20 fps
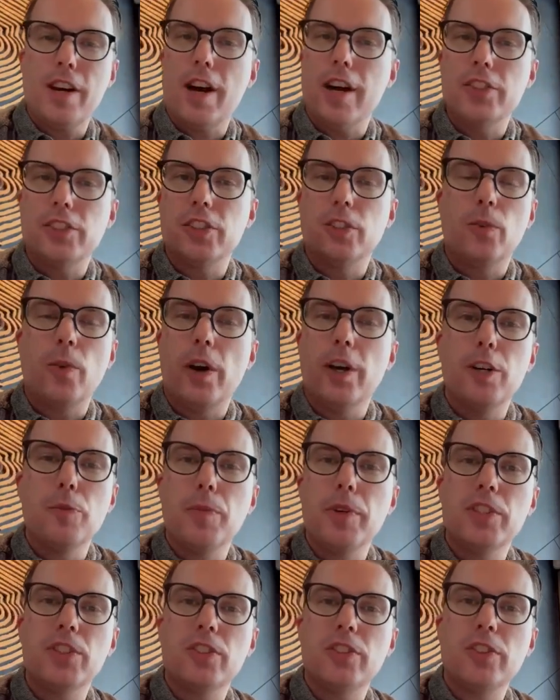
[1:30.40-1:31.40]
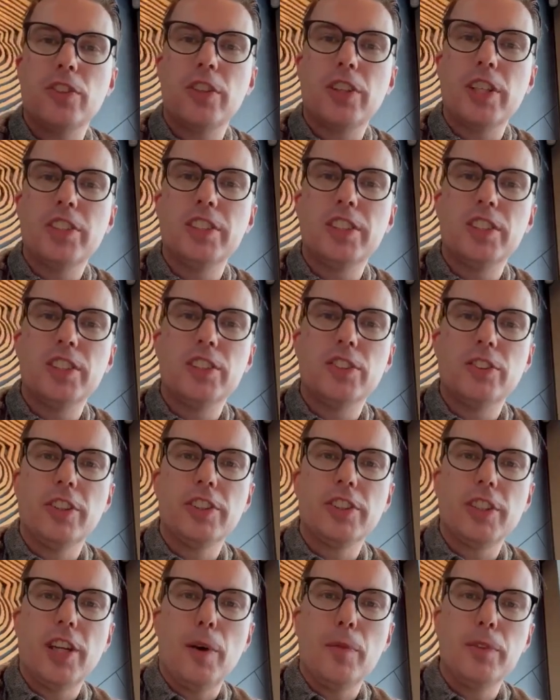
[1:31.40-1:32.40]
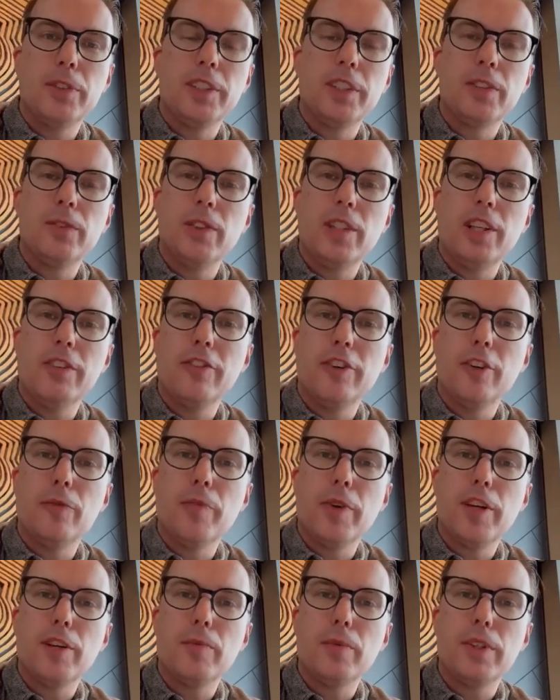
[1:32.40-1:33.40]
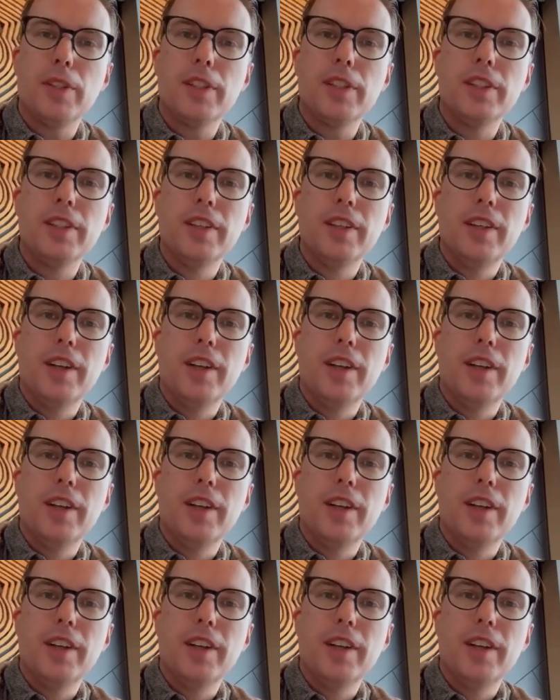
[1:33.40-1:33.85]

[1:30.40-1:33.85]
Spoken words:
as required based on the organization's risk appetite, whatever it might be.